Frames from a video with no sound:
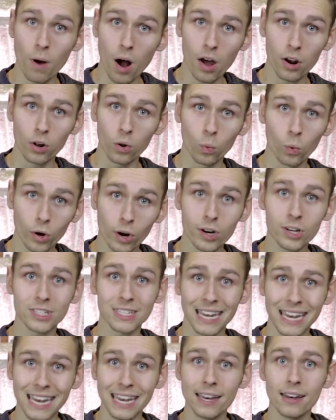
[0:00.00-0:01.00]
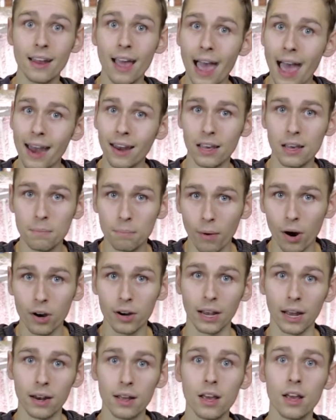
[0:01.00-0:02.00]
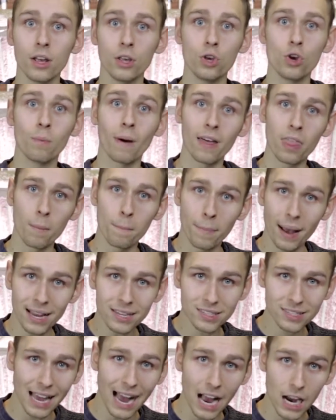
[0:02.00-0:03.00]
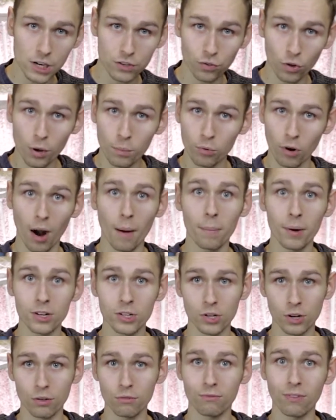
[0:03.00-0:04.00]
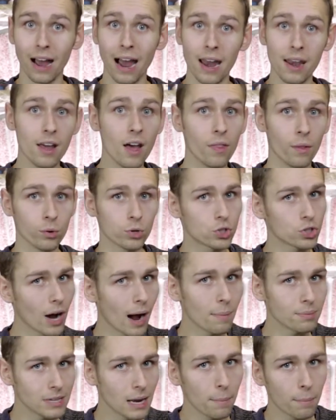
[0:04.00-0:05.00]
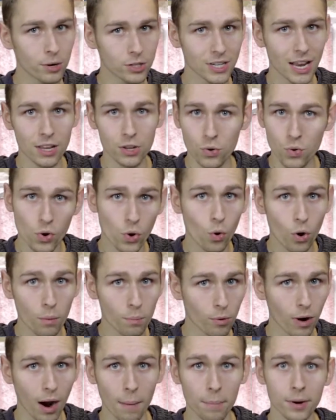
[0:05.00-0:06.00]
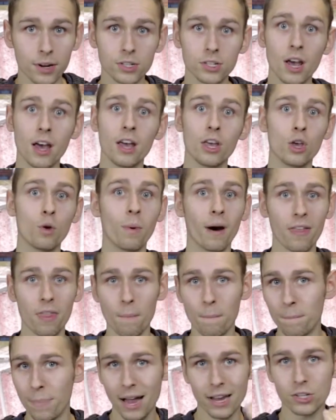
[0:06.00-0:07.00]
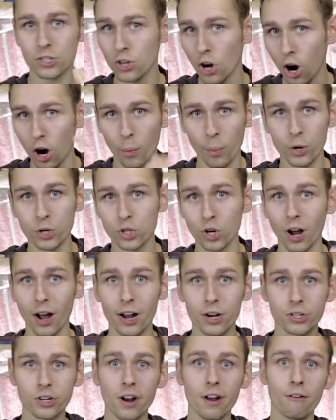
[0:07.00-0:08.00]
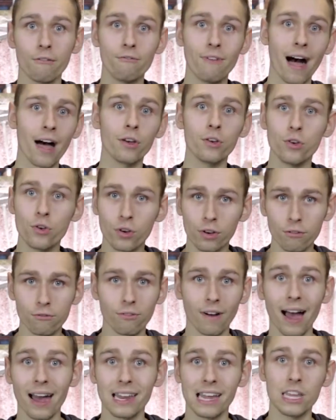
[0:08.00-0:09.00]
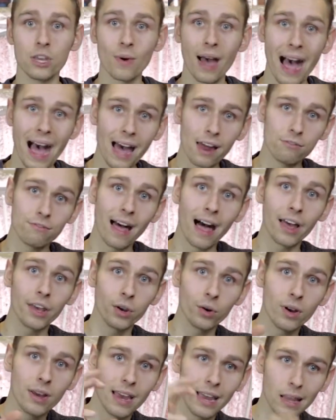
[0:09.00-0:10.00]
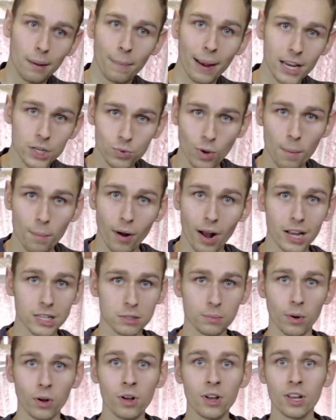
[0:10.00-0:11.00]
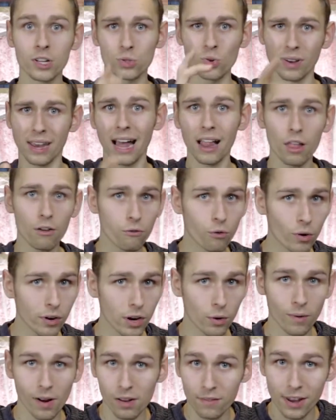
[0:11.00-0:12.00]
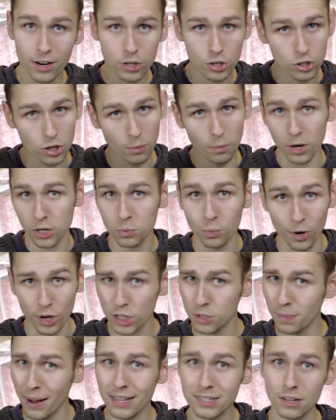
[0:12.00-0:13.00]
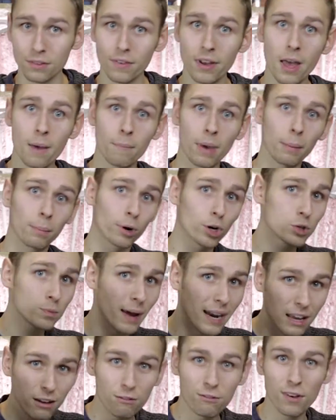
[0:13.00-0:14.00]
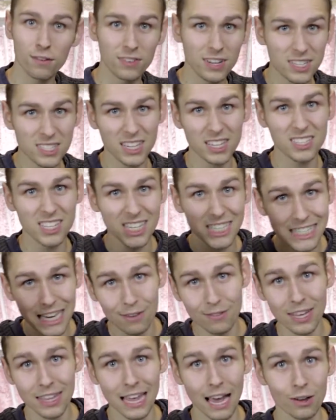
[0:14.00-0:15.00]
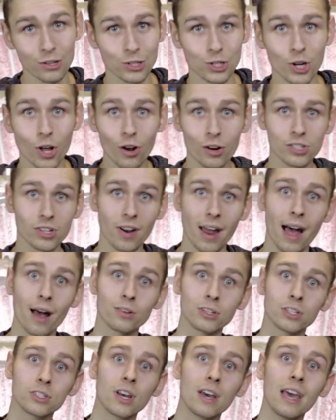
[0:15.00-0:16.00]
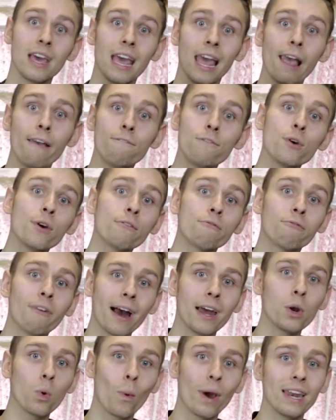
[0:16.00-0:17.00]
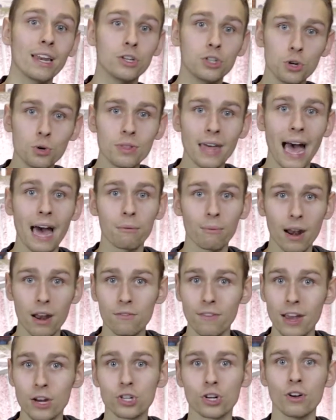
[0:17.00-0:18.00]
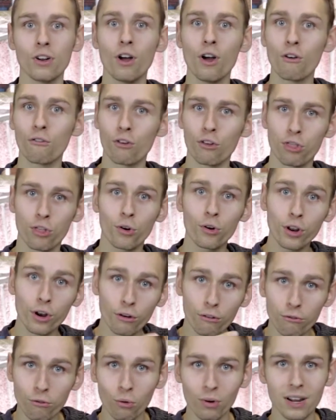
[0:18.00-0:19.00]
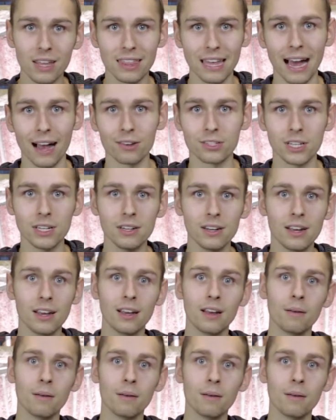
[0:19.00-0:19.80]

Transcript: model works in any market. You buy the best cash flowing properties you can find, those top 10% unicorn properties. You buy the best arbitrage value you can find, and you add value in the best way possible. So in California, renovations are much more expensive. People are spending fifty, sixty, seventy thousand 70,000 dollars on houses. If you can find a way to do that renovation for 30 or 40,000